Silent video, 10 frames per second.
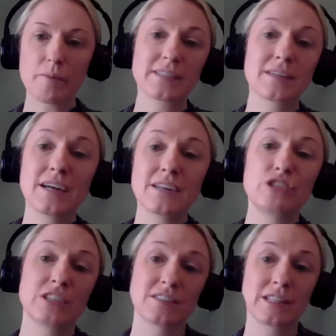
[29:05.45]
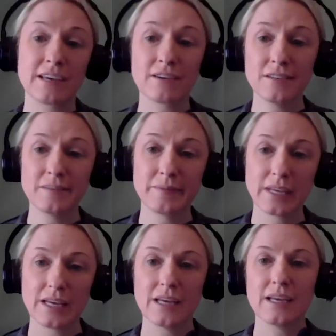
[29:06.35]
But it's not just legal.
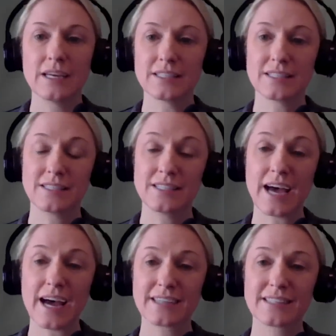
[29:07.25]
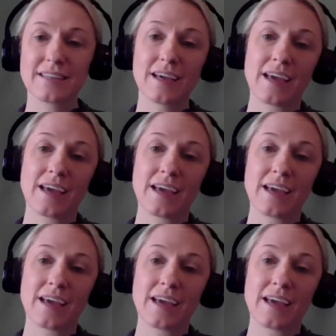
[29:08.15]
It's tax.